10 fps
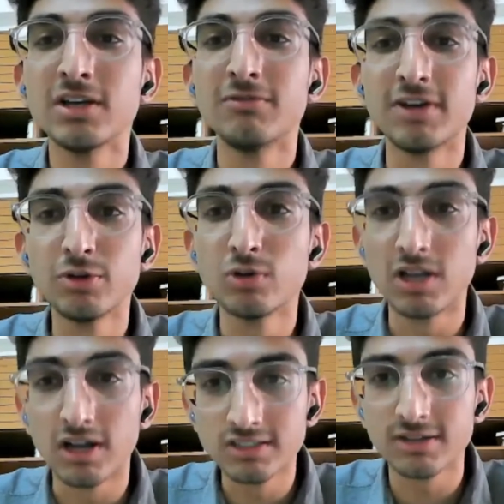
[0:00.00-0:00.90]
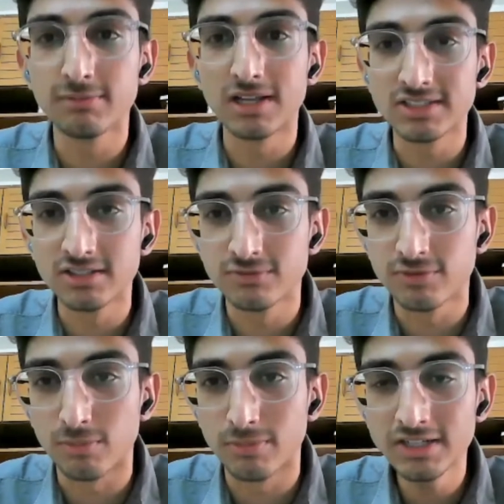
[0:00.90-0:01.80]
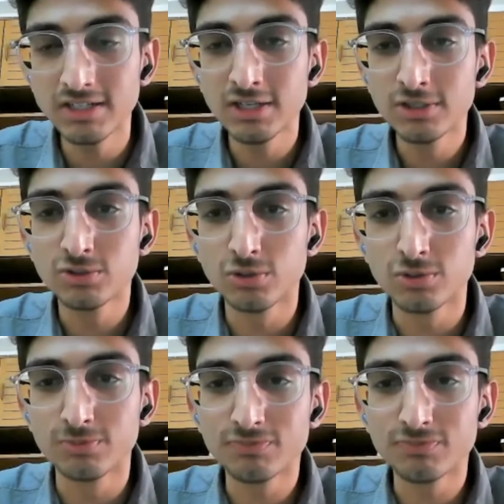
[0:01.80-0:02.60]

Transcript: where you learned some lessons from, right? So,